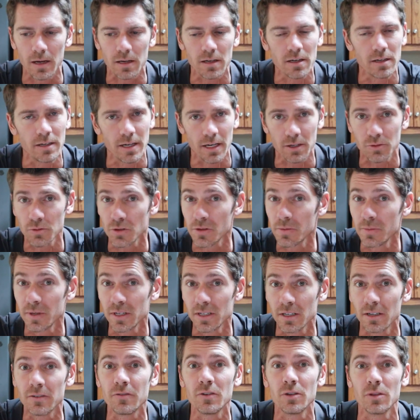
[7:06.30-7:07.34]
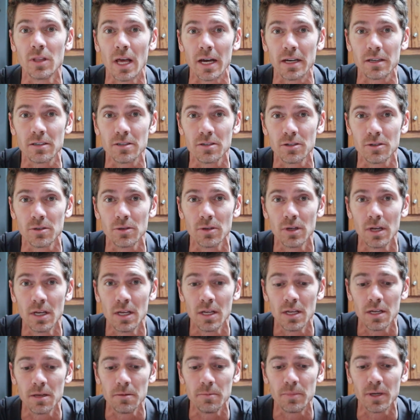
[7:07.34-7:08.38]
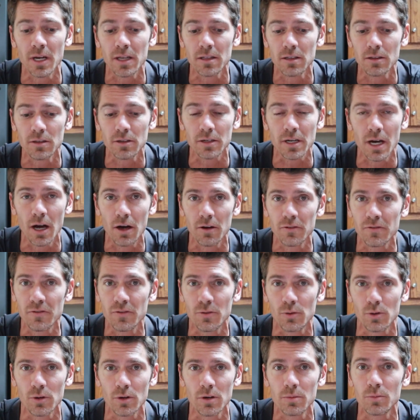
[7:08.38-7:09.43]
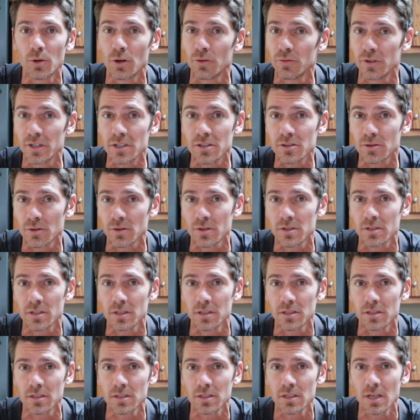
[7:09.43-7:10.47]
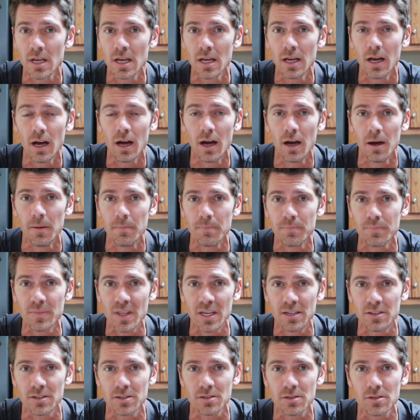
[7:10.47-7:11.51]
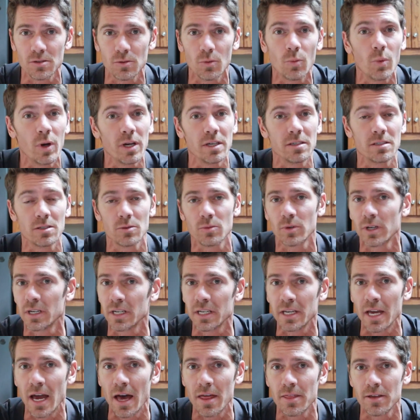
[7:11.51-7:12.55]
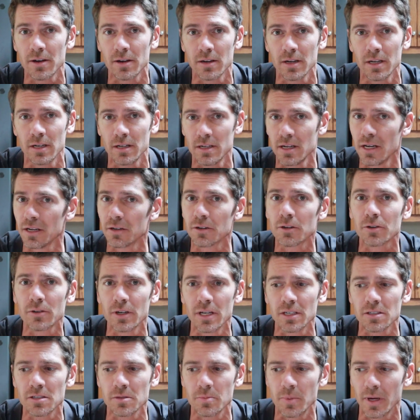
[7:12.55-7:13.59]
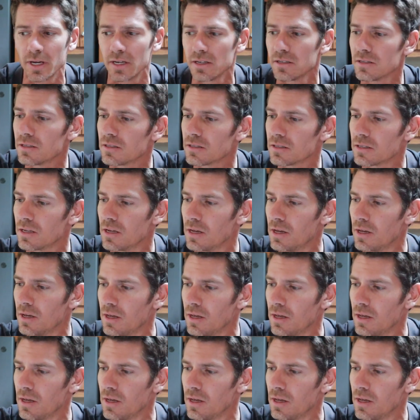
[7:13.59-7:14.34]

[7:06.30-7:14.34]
Connect with me if you'd like to. Be on the lookout for more resources and just ways that we're going to gather and create space.